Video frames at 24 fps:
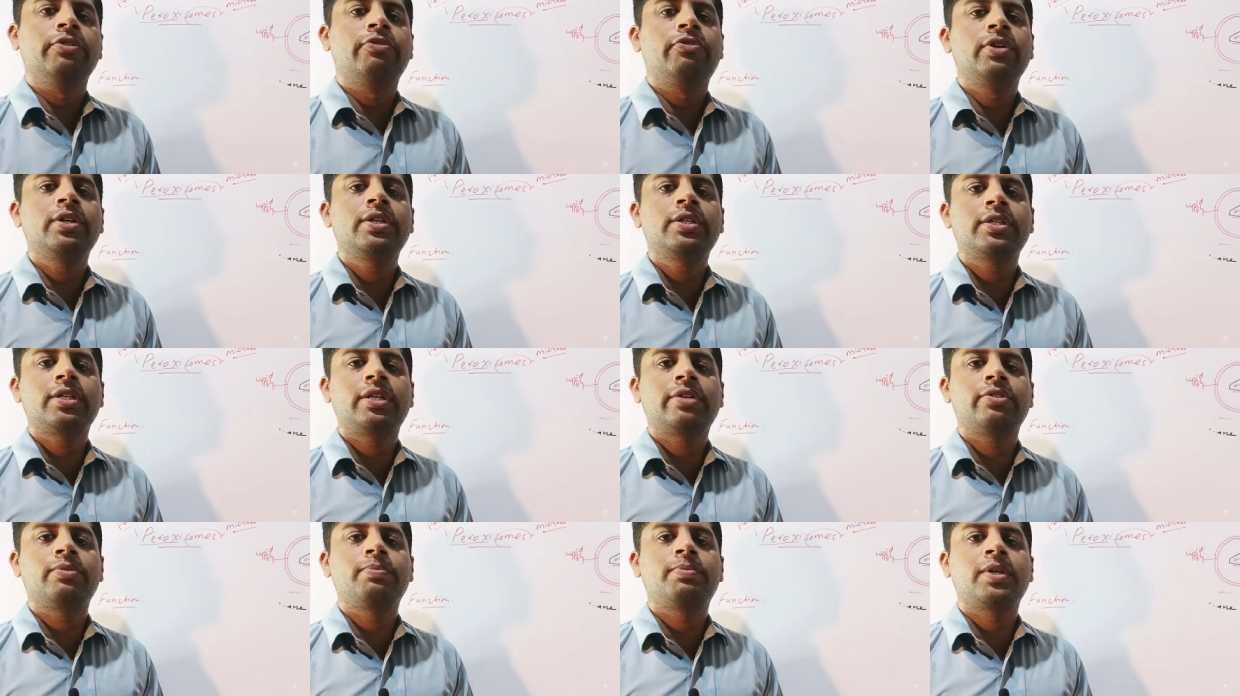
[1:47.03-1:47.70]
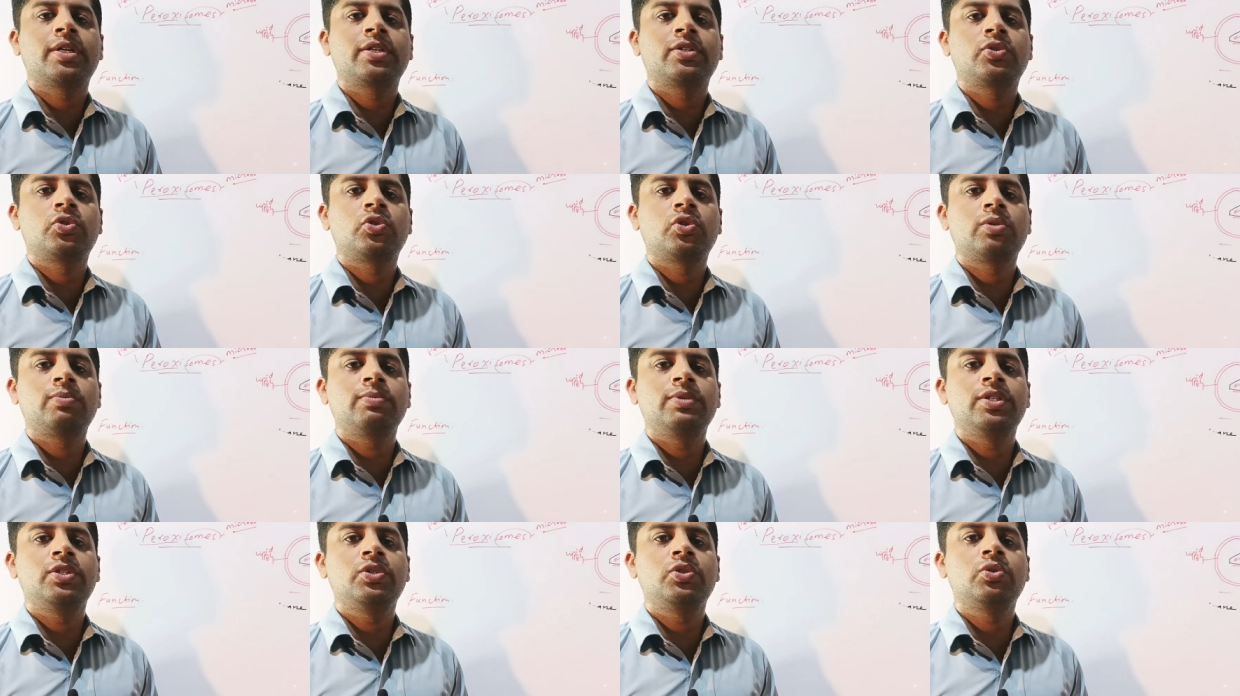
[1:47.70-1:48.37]
The function of the
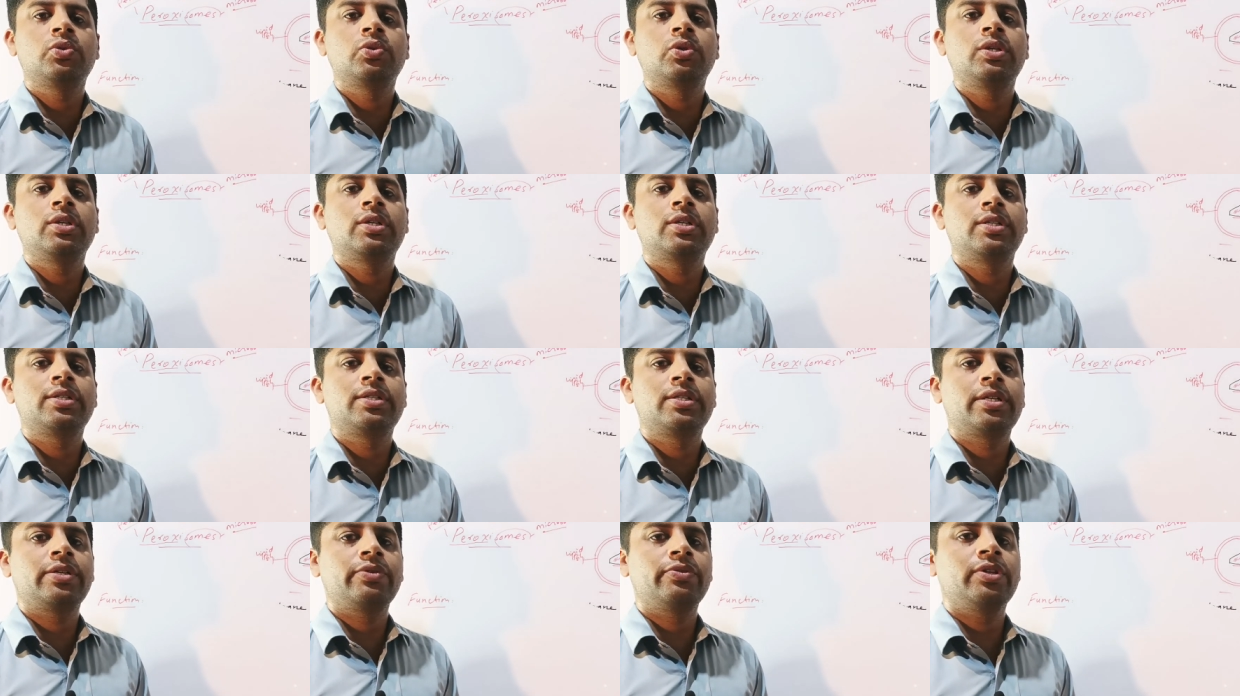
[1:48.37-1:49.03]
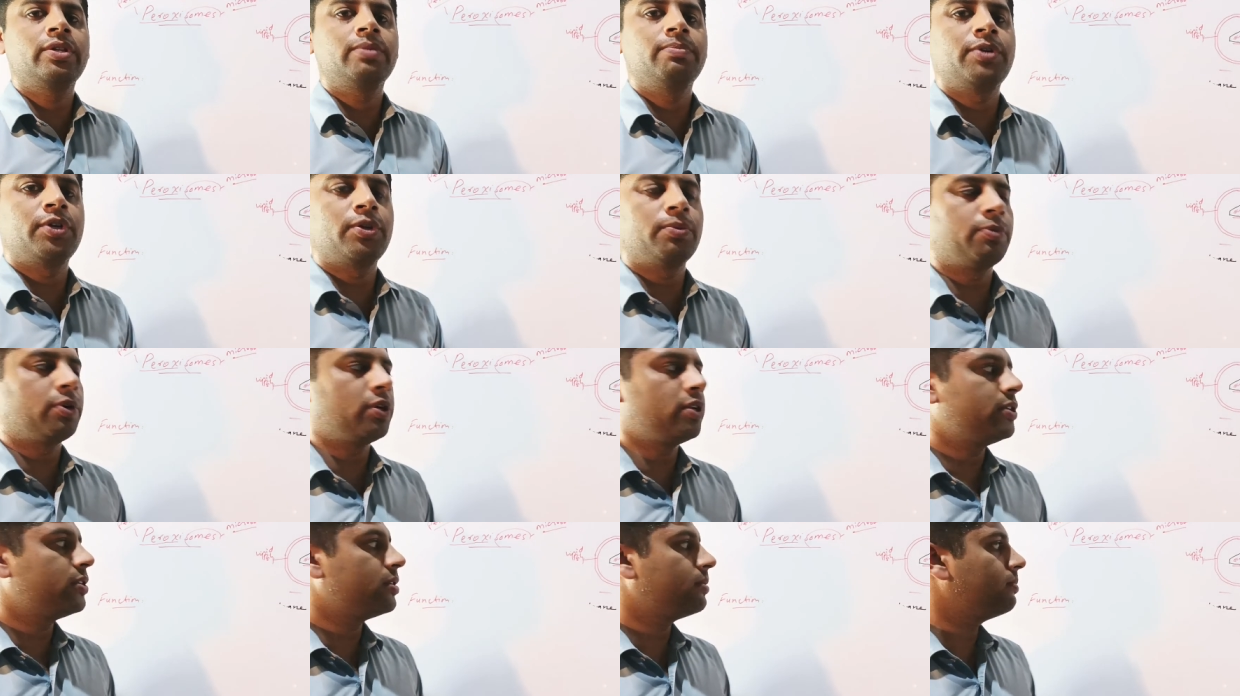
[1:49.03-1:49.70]
peroxisome is usually concerned with the
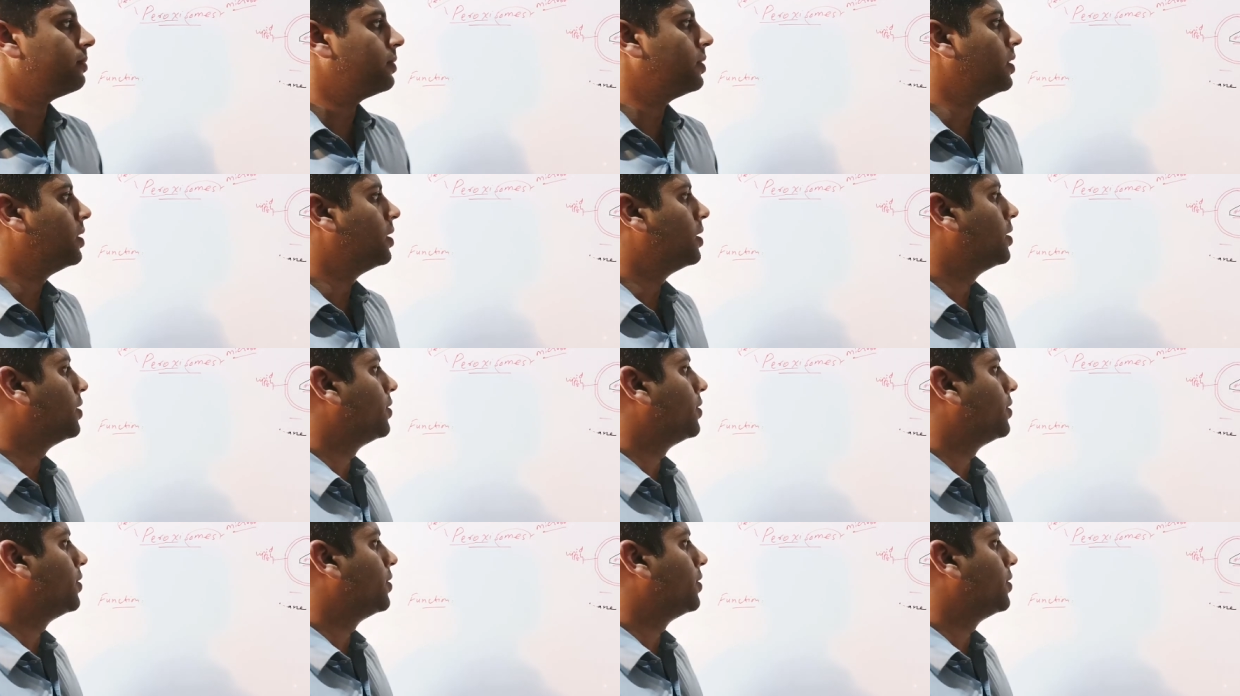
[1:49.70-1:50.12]
metabolism.